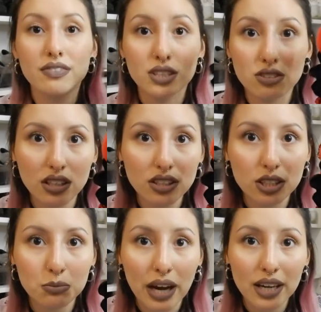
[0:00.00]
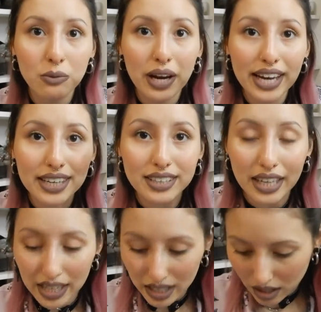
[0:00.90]
The scrunchies, by the way,
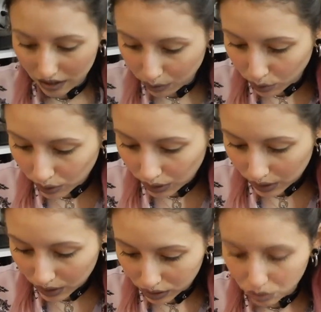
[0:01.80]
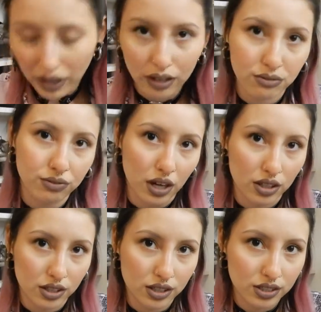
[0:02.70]
they were
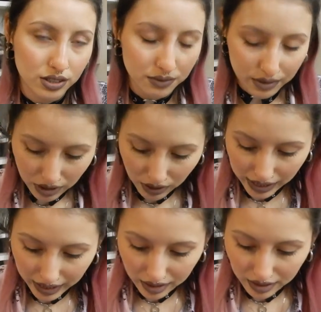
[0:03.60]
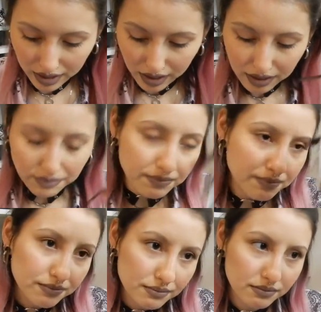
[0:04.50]
$12, so like
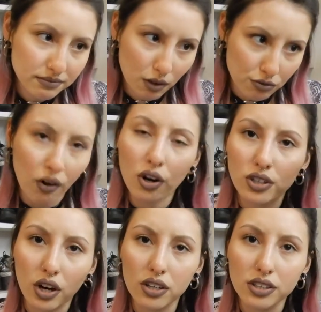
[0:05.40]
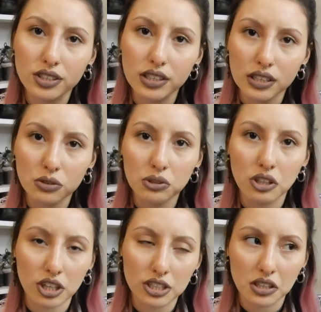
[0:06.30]
$4 each,
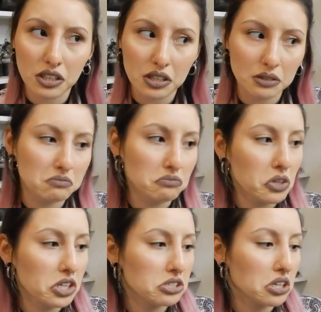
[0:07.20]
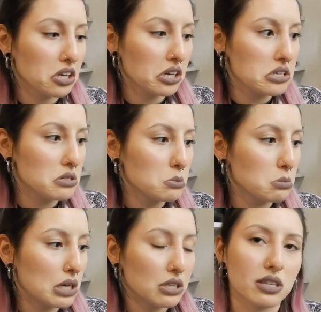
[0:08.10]
which I think is a
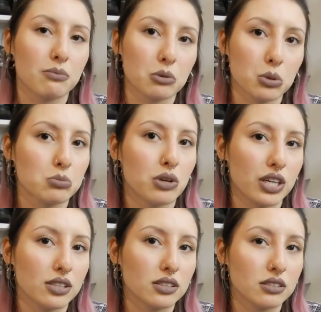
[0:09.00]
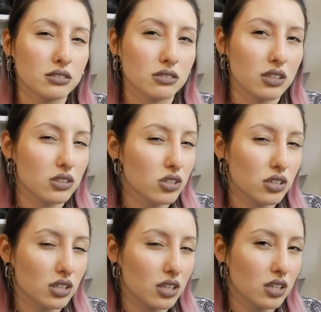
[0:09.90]
acceptable price. What do
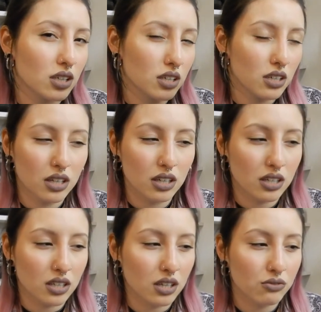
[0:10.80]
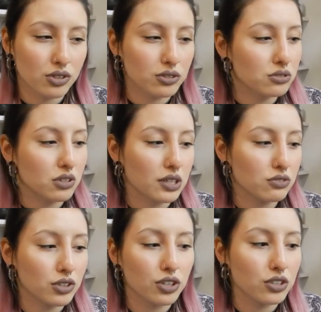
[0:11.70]
you think? I think for a
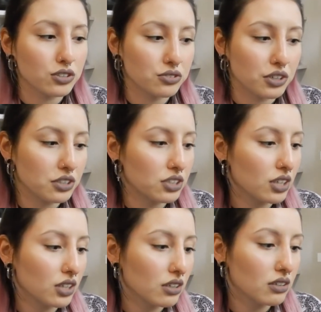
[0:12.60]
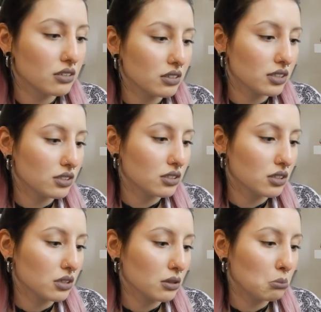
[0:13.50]
for a good scrunchie, it's
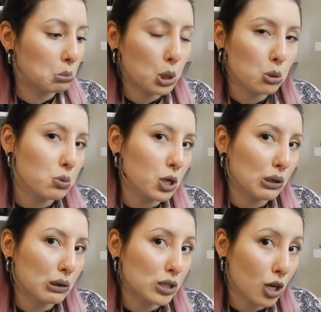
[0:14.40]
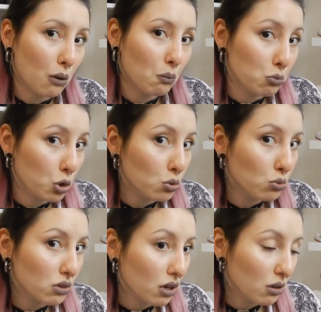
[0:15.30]
a good price. Yeah.
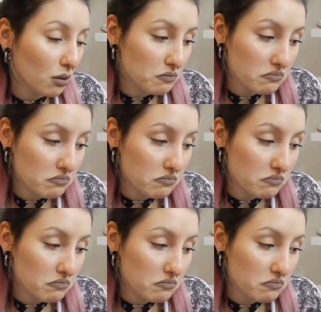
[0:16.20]
Oh yeah.